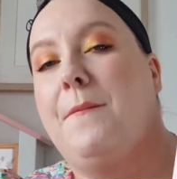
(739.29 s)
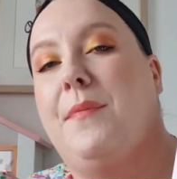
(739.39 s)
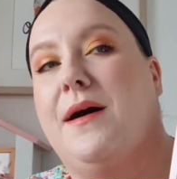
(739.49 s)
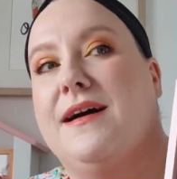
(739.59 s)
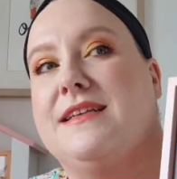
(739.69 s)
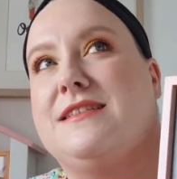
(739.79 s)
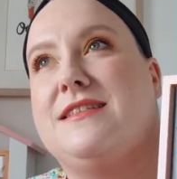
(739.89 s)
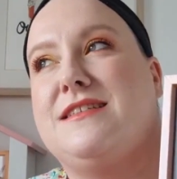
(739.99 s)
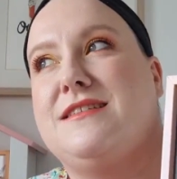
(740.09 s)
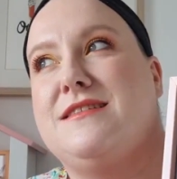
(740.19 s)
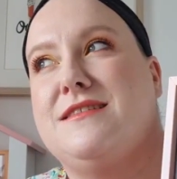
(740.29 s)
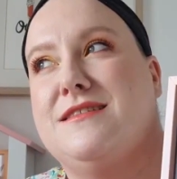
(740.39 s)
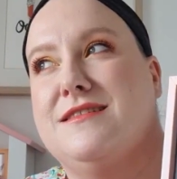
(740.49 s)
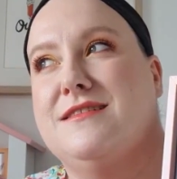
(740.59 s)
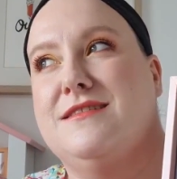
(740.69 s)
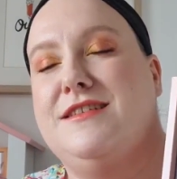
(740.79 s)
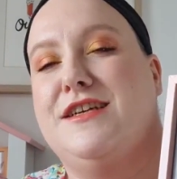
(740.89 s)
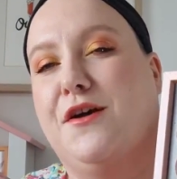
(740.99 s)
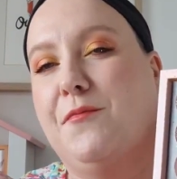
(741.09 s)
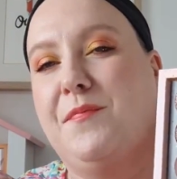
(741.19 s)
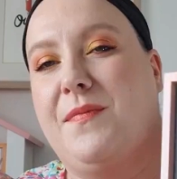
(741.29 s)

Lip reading: But you know,